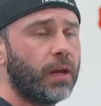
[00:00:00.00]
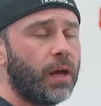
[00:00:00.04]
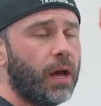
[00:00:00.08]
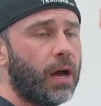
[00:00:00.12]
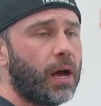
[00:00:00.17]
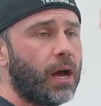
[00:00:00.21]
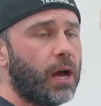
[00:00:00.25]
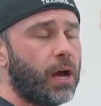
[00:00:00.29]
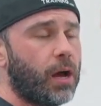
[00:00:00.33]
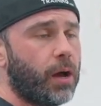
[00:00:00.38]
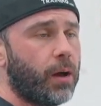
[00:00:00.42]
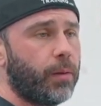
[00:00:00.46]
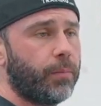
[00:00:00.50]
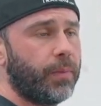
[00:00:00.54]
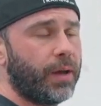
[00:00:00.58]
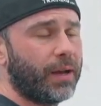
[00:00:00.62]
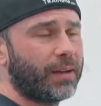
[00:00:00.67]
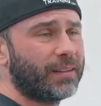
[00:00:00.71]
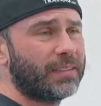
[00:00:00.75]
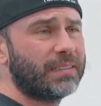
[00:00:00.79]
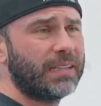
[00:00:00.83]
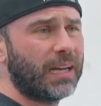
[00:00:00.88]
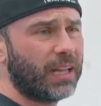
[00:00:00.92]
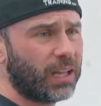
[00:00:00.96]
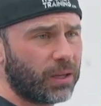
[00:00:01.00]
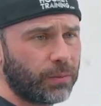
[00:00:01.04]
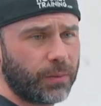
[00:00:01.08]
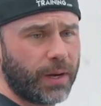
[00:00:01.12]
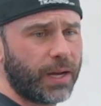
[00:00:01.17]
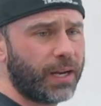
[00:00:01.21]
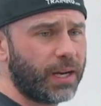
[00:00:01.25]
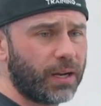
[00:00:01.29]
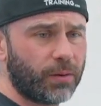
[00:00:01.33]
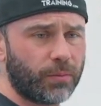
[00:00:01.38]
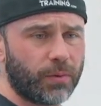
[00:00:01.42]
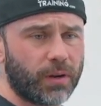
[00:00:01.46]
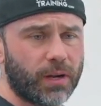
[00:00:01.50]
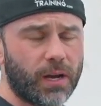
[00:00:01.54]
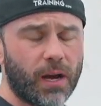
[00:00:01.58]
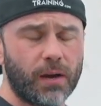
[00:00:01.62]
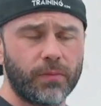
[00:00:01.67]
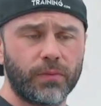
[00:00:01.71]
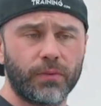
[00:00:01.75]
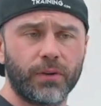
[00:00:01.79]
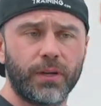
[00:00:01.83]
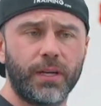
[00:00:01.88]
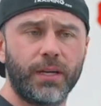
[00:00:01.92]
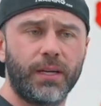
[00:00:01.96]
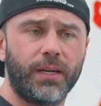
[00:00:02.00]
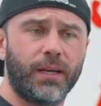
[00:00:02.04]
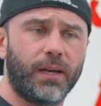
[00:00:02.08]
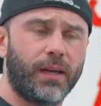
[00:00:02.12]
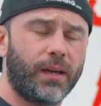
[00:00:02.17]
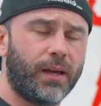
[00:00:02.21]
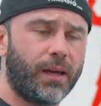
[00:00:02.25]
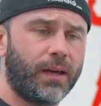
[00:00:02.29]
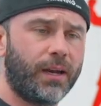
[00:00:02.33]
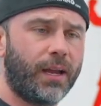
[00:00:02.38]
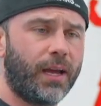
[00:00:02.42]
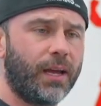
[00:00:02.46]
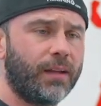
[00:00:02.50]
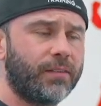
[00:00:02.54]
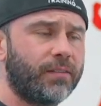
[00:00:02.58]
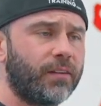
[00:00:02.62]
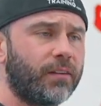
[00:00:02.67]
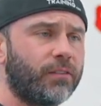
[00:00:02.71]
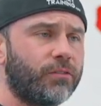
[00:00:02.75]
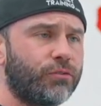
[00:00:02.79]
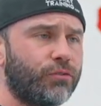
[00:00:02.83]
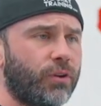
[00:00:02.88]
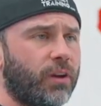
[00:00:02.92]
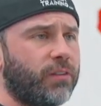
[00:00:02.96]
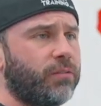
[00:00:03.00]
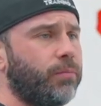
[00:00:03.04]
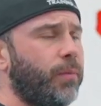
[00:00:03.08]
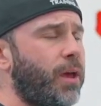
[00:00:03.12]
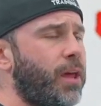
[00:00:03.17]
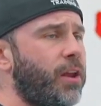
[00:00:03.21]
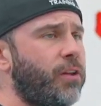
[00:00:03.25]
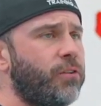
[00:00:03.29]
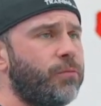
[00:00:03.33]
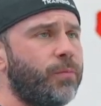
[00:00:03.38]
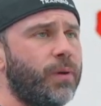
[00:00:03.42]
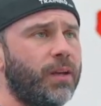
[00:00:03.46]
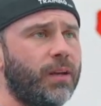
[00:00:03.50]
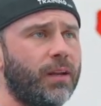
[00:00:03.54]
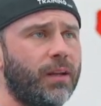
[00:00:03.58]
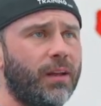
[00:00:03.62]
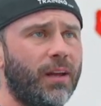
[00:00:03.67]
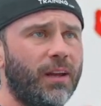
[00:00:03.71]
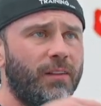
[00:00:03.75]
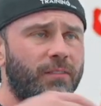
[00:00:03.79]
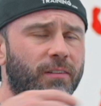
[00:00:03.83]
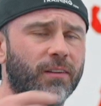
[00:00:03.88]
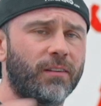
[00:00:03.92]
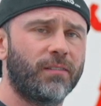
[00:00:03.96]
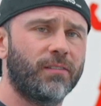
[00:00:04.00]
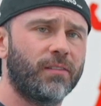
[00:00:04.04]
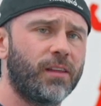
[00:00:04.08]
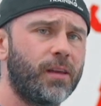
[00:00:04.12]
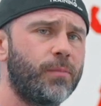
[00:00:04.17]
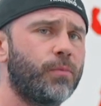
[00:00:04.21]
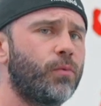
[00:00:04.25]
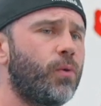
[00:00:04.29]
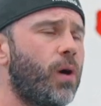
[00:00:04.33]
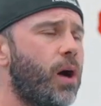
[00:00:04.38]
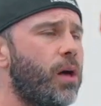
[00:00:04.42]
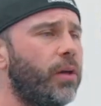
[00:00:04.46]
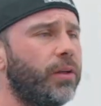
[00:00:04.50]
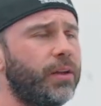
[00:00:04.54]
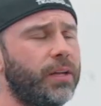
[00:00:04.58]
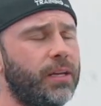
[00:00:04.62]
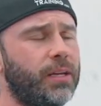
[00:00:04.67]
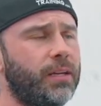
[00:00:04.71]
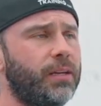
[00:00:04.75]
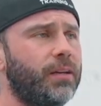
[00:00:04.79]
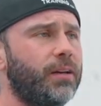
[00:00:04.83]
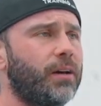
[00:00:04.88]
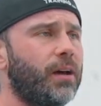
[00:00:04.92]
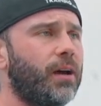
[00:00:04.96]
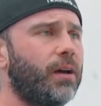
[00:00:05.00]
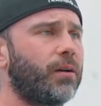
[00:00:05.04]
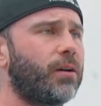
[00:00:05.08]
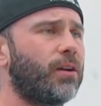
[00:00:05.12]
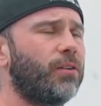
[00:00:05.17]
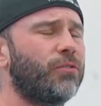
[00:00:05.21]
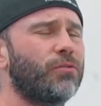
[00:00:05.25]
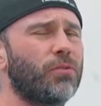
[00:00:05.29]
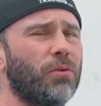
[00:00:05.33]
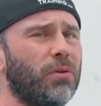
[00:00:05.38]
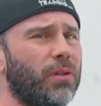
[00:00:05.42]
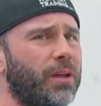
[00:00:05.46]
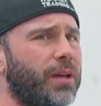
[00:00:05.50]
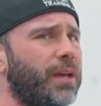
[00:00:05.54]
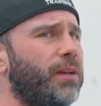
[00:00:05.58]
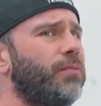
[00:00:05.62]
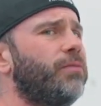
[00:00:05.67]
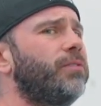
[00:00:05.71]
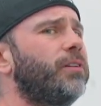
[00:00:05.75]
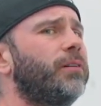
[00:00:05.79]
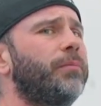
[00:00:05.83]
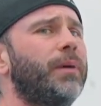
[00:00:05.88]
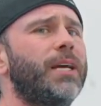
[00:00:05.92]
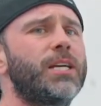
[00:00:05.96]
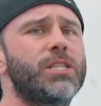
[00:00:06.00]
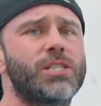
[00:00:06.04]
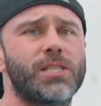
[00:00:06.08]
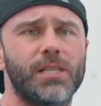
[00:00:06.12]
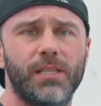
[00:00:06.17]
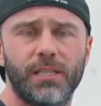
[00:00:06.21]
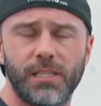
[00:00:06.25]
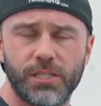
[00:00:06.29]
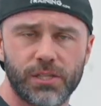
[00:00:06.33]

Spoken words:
accelerating recovery, enhancing stress management, enhancing sleep quality, controlling inflammation.